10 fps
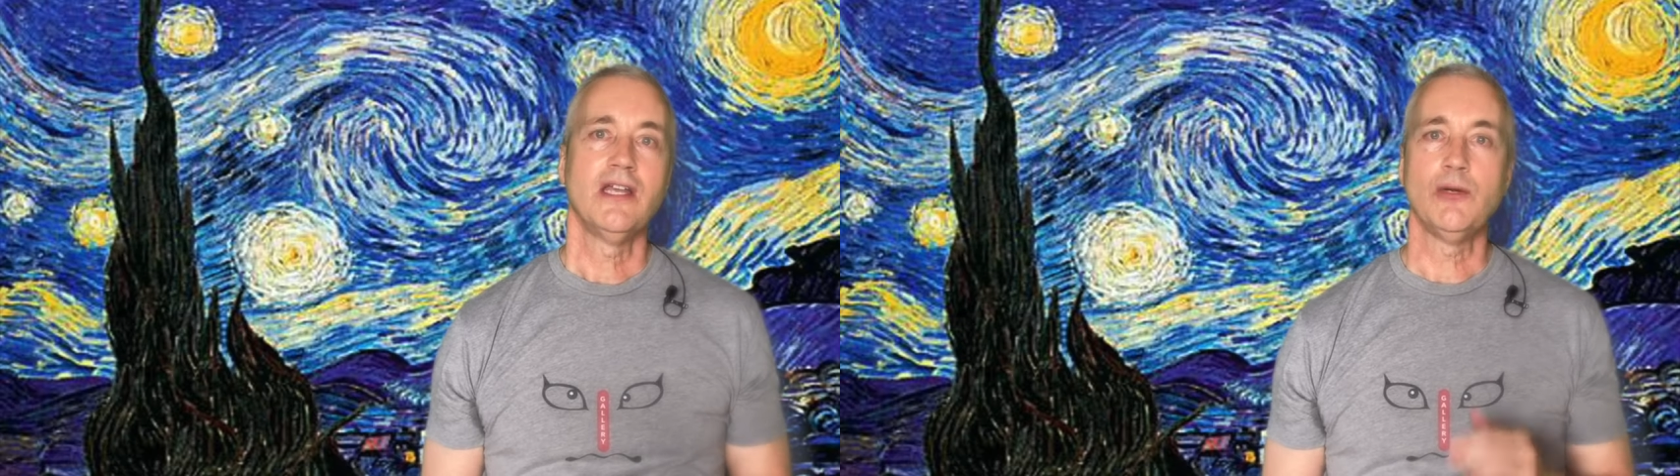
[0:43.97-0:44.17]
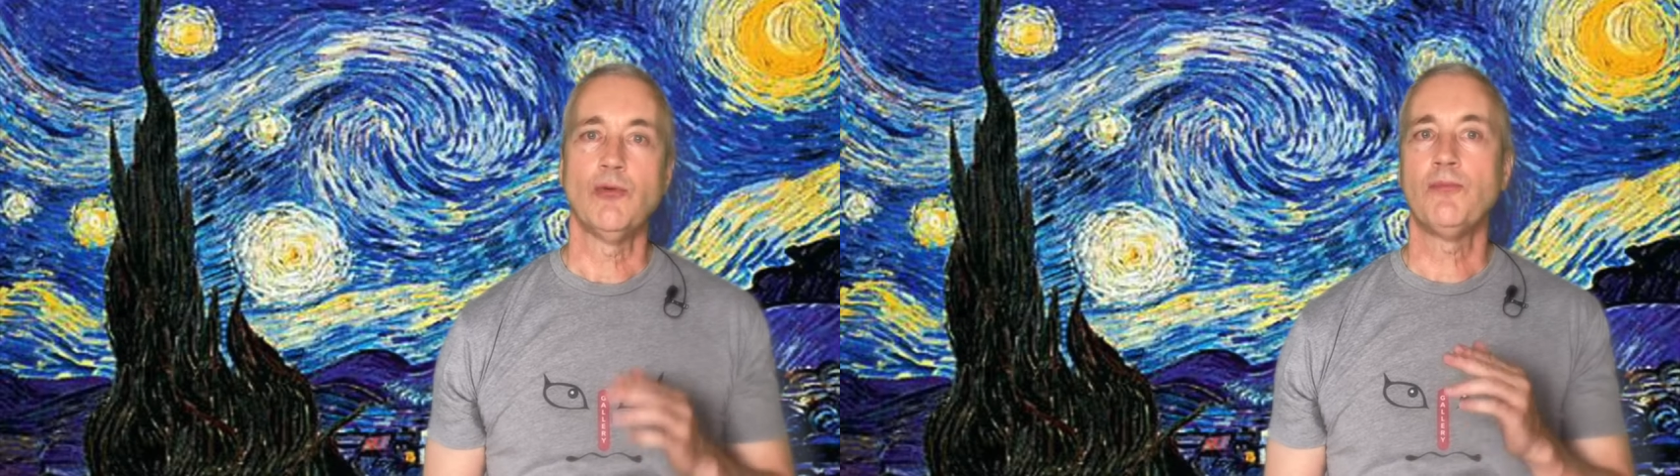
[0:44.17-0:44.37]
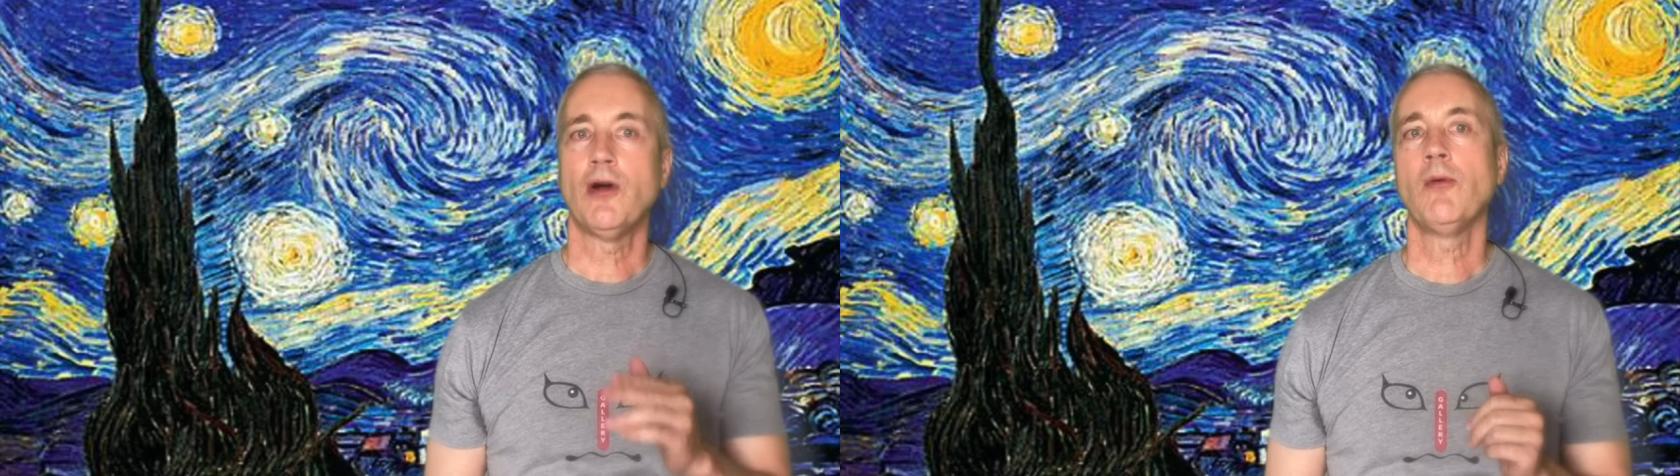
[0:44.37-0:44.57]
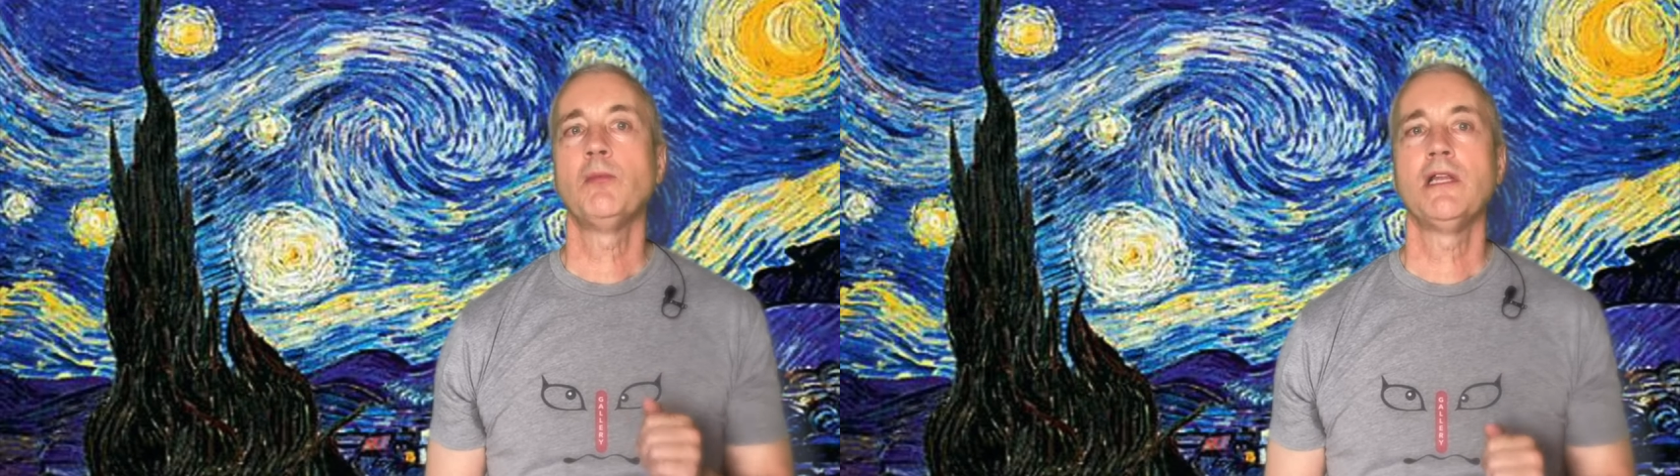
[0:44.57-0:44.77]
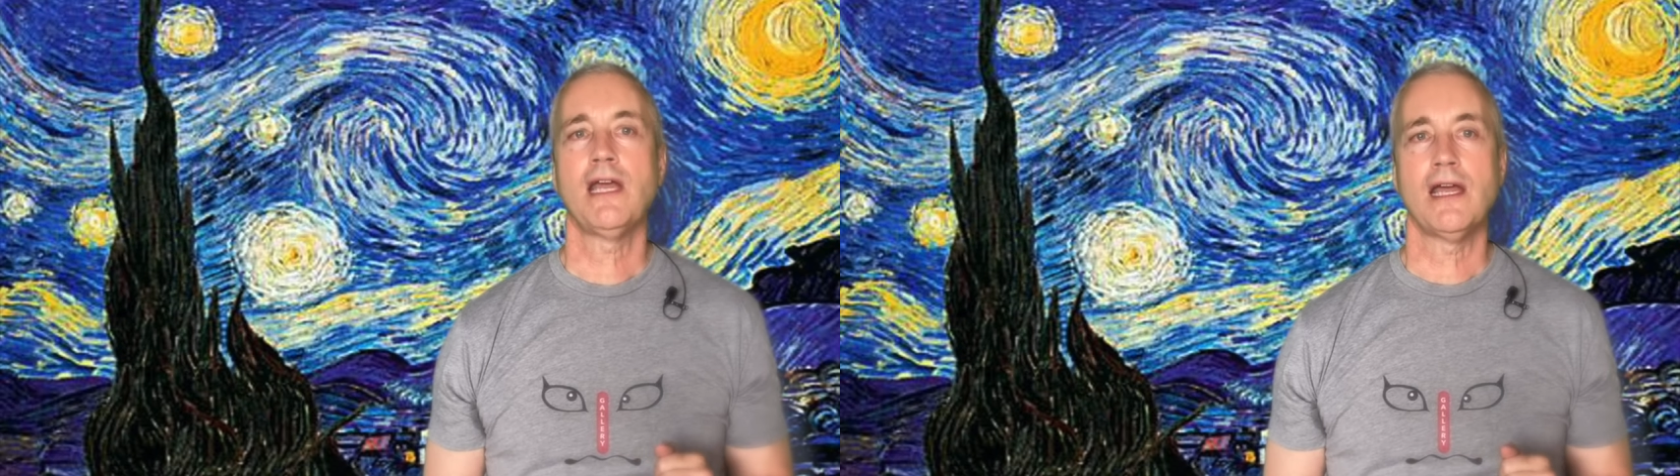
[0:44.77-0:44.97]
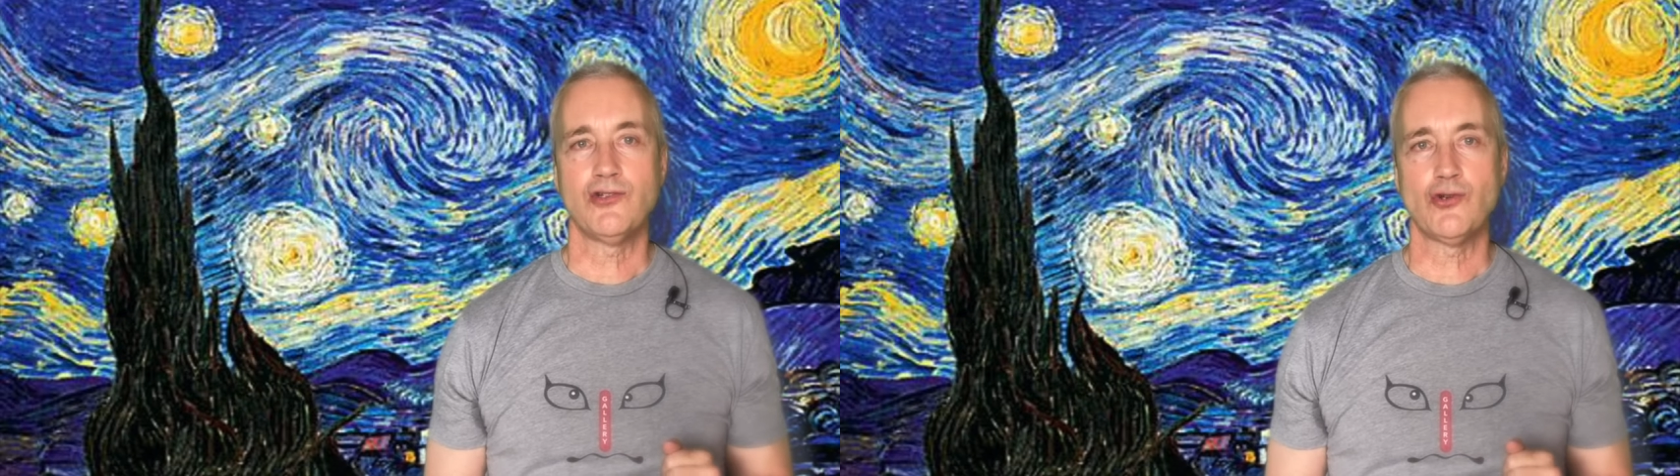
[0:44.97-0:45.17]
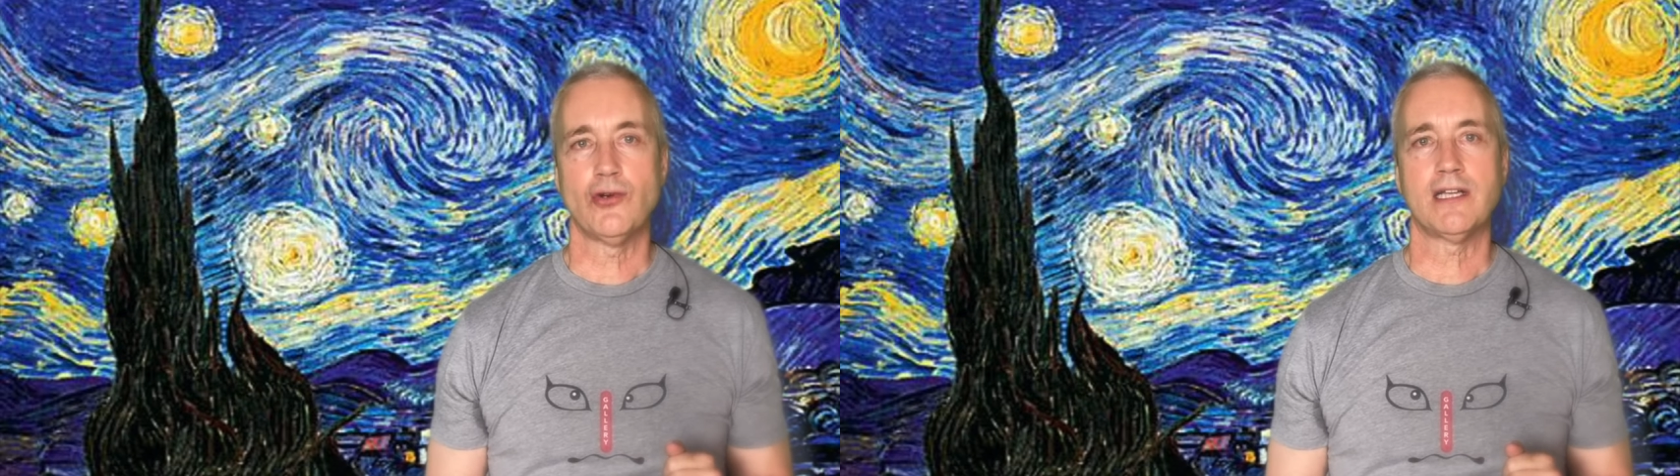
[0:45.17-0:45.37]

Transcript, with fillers: you will probably enjoy